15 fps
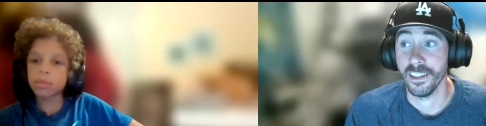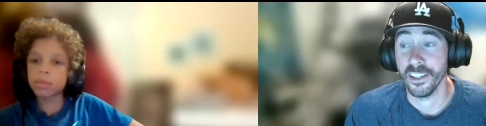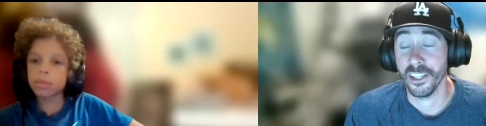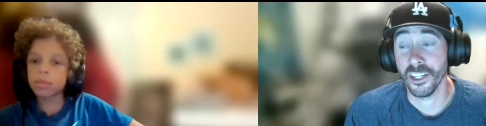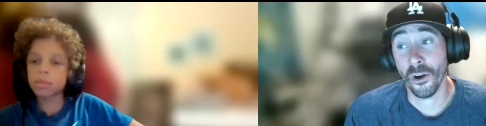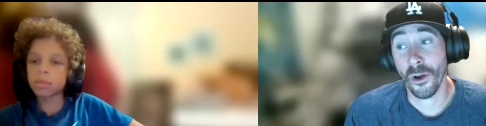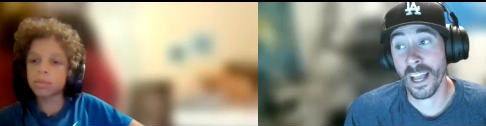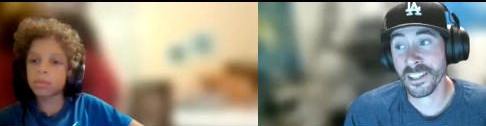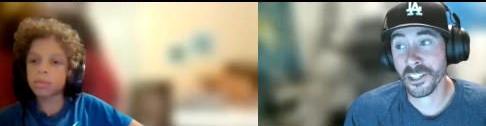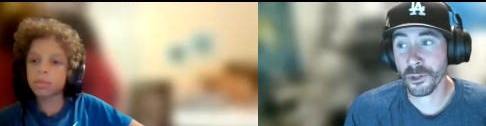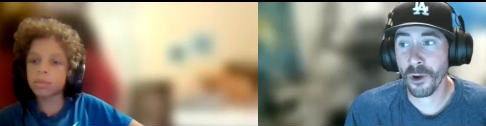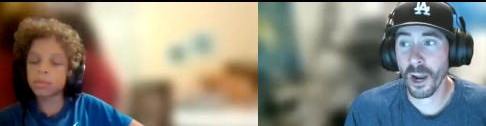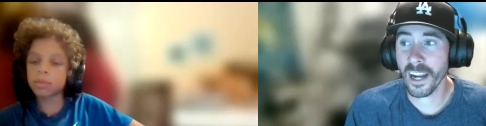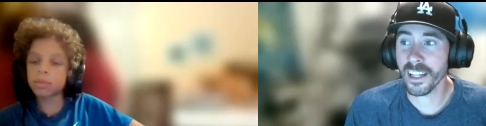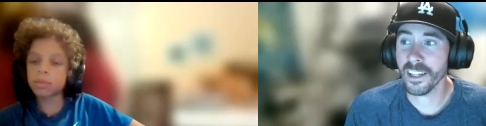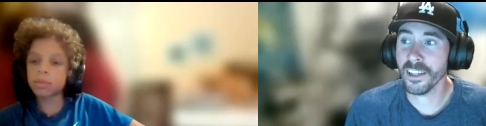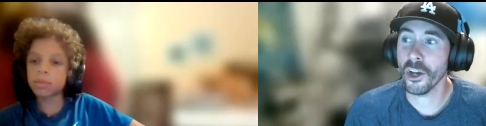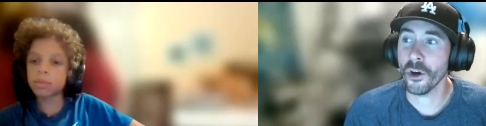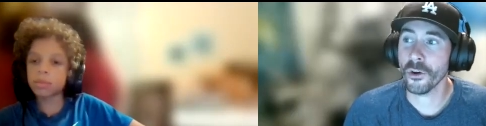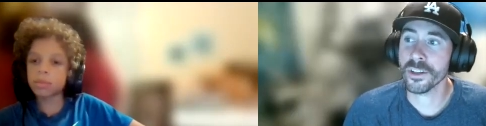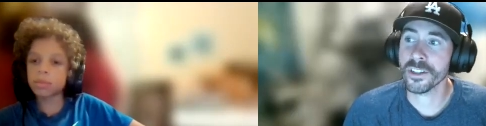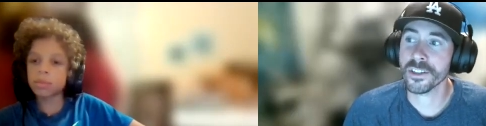Speaker 1: you know, as you're writing,
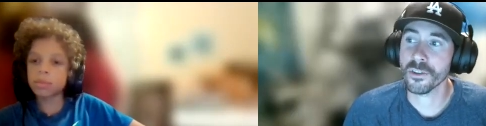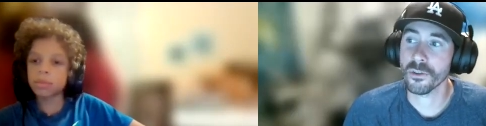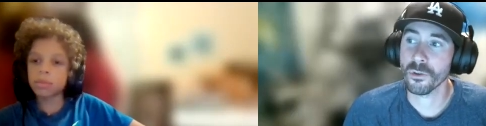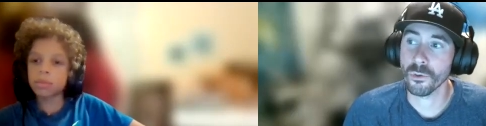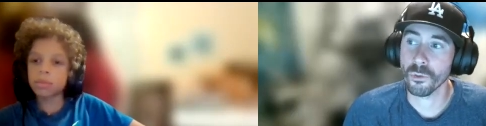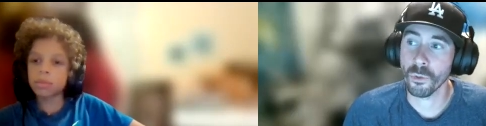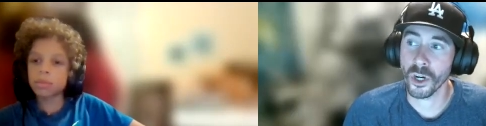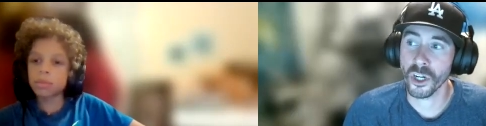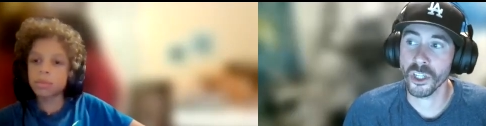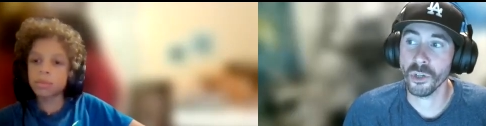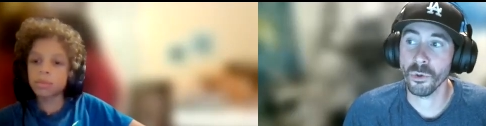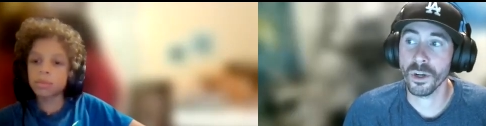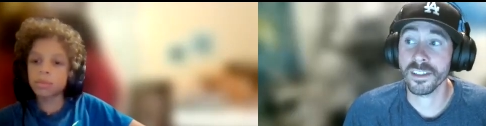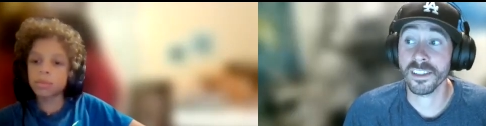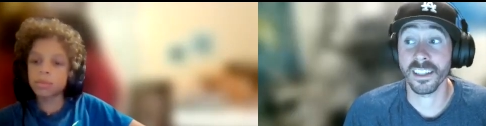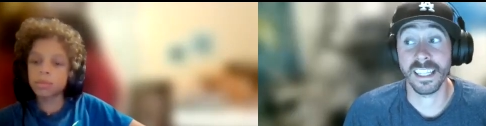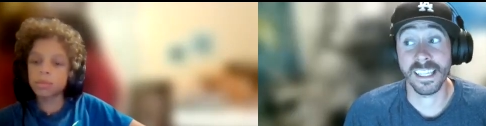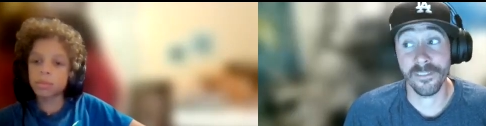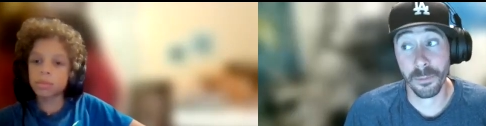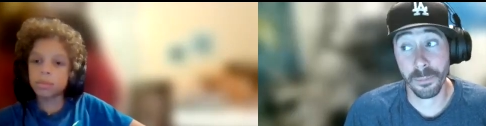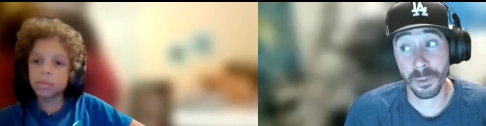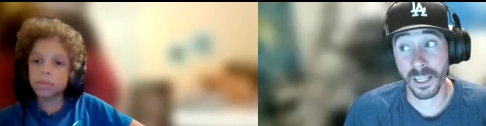notice where you want to
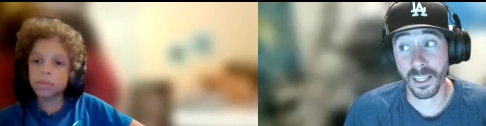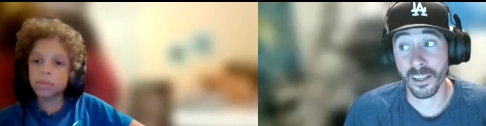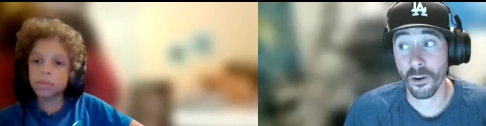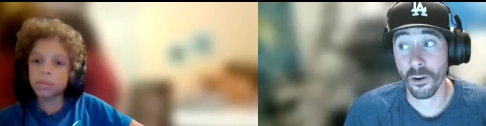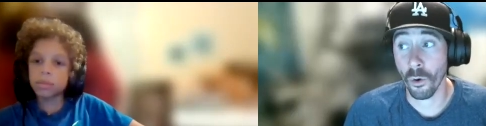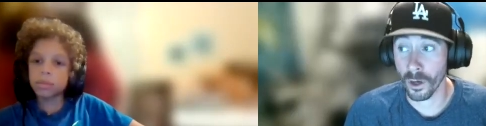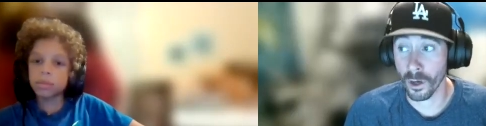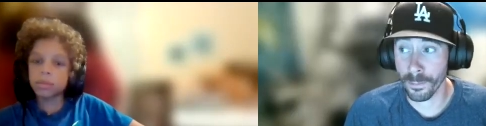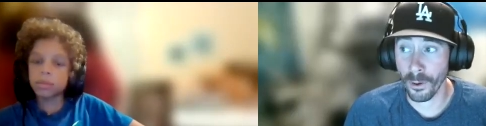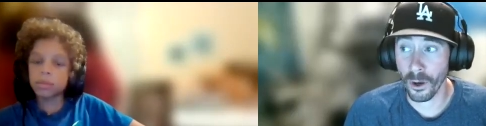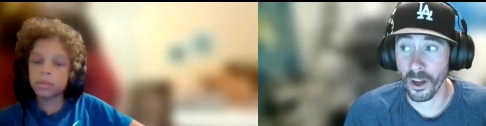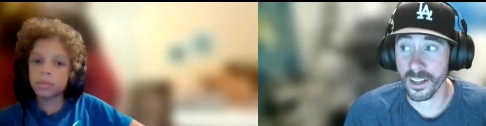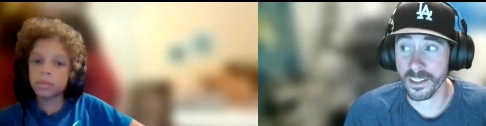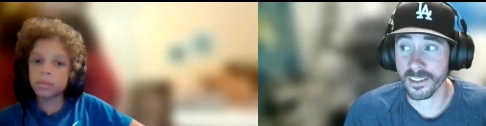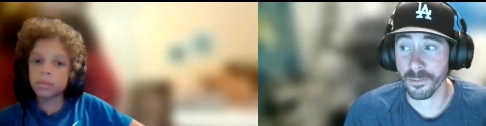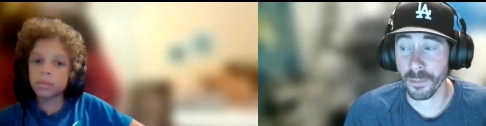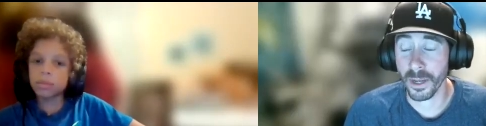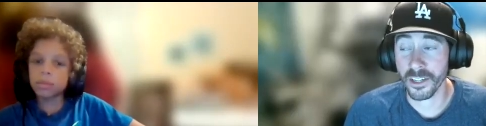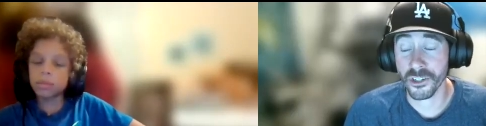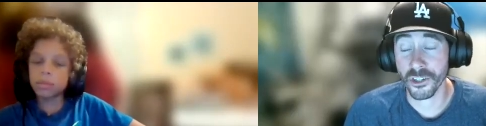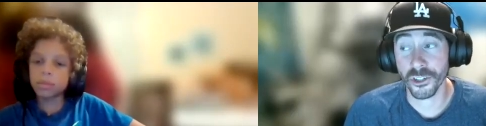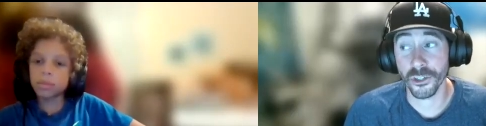leave a beat or a pause to
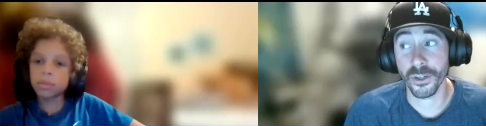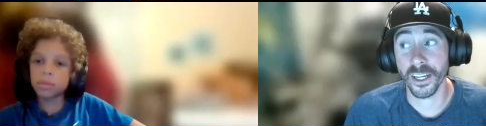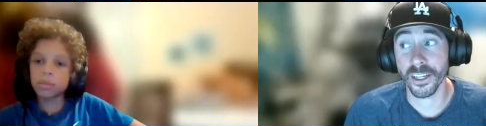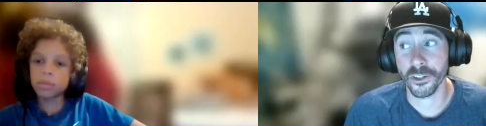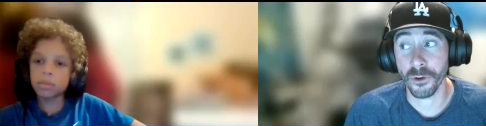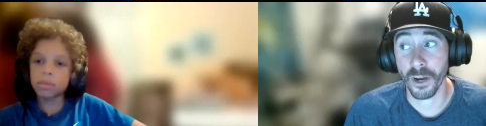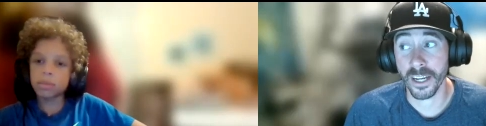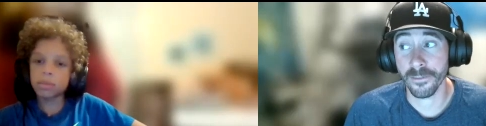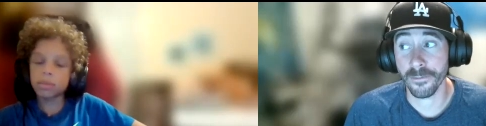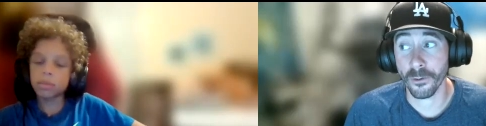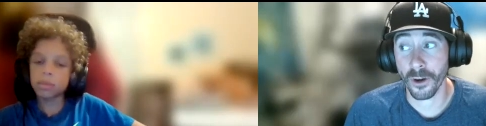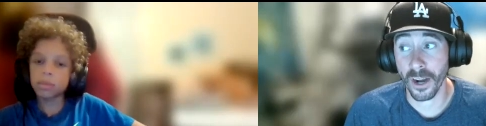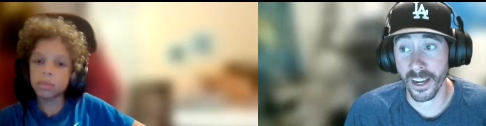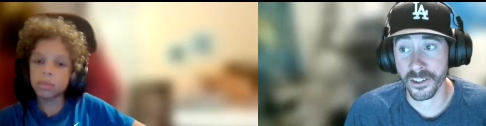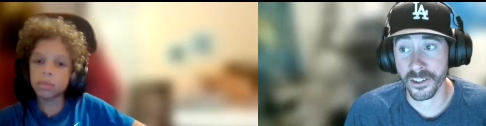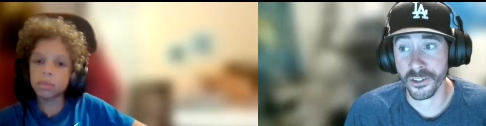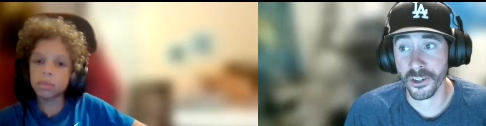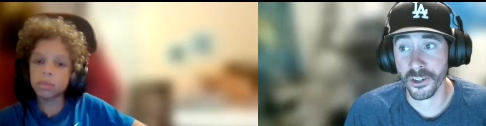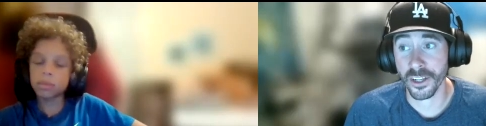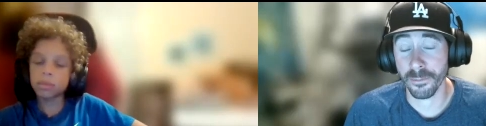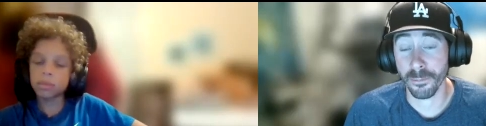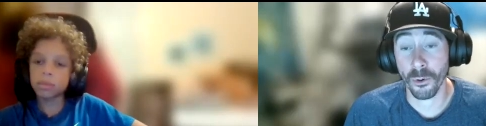make sure you get you ready for
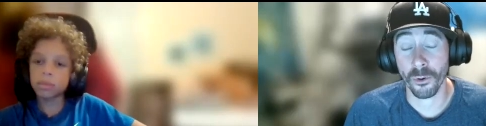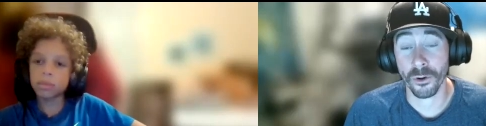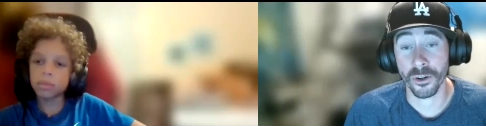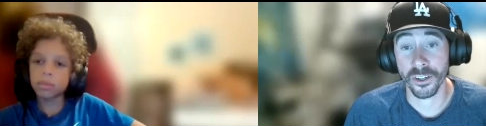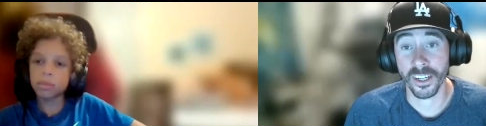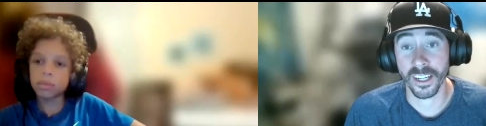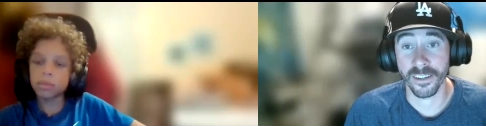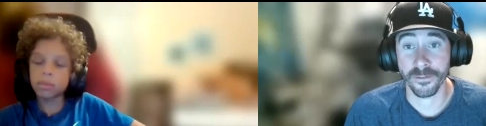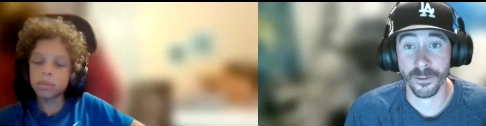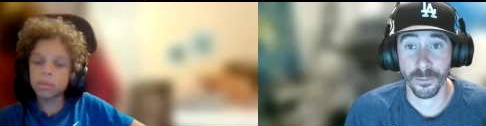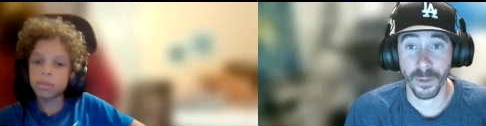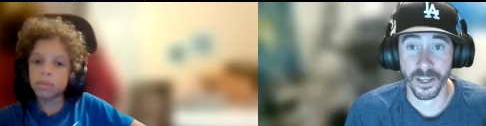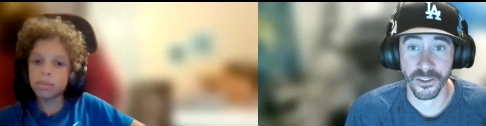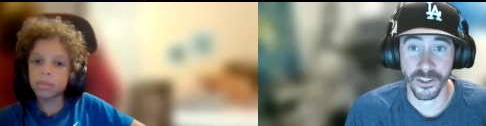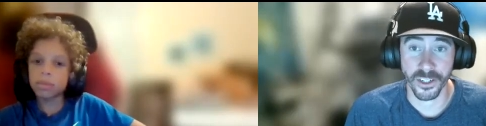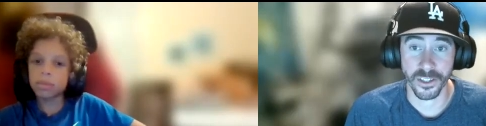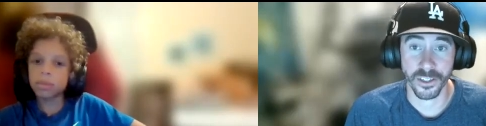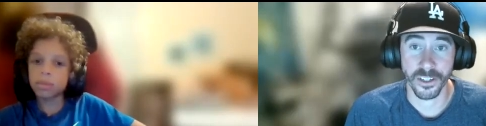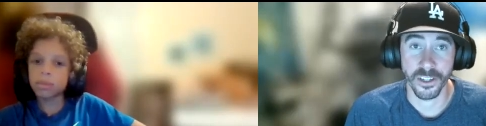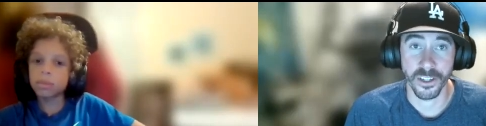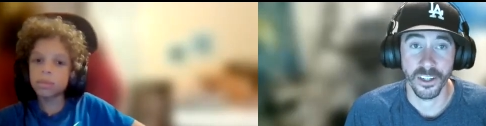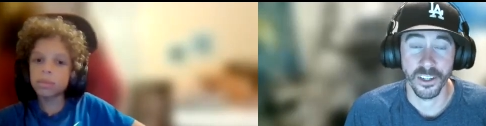extra important information.
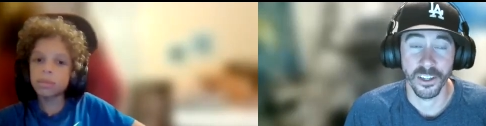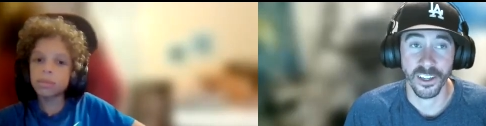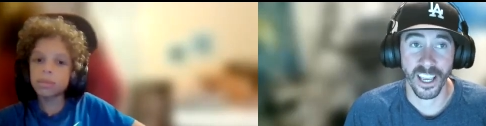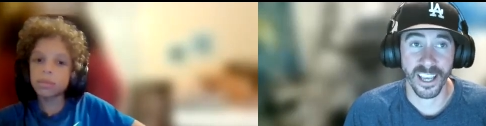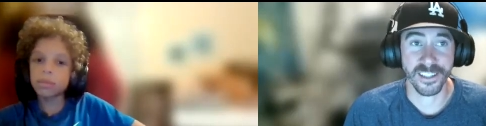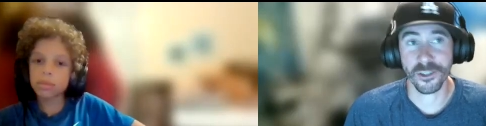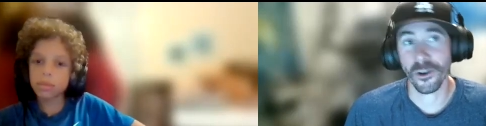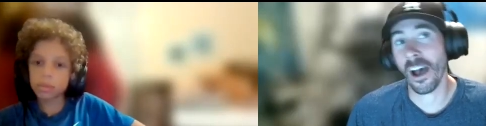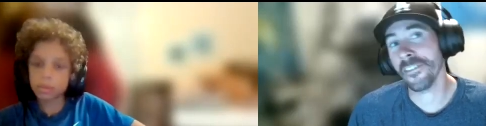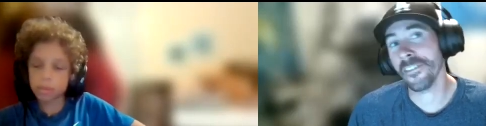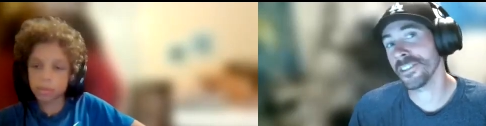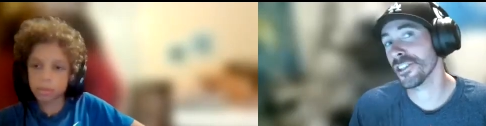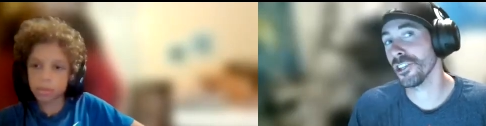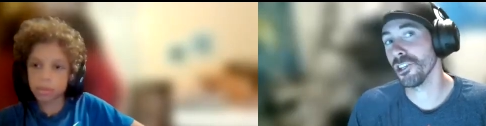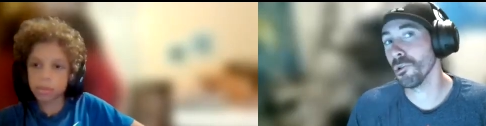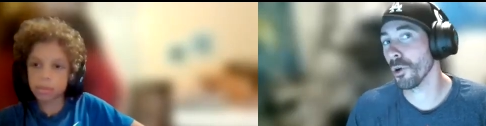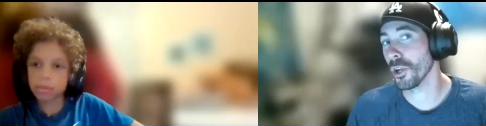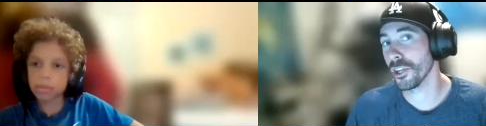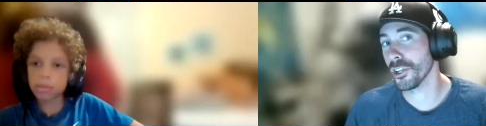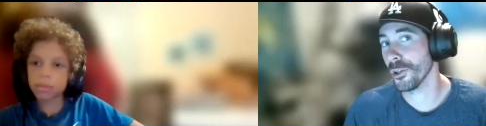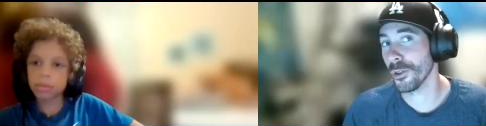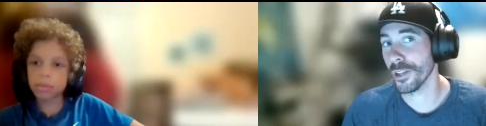Okay, so obviously you
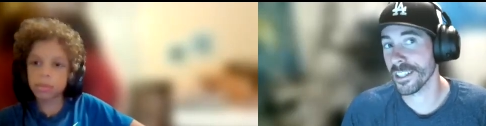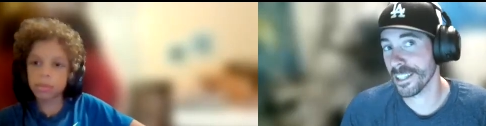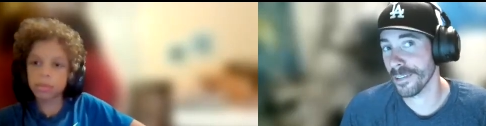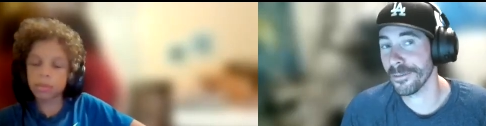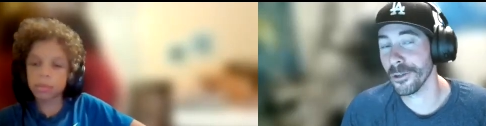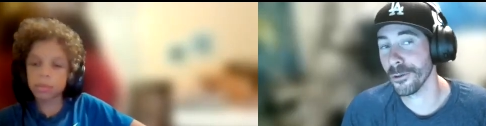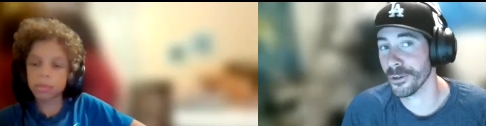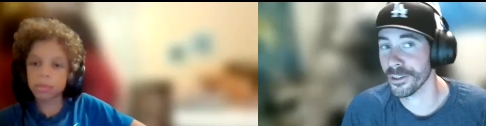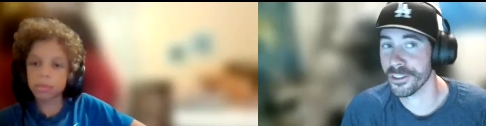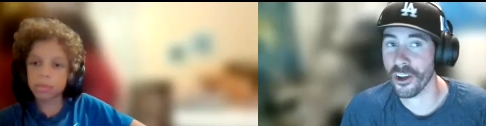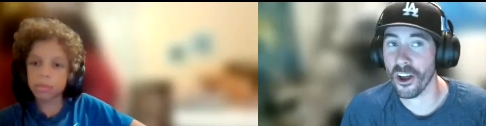wouldn't do this if you were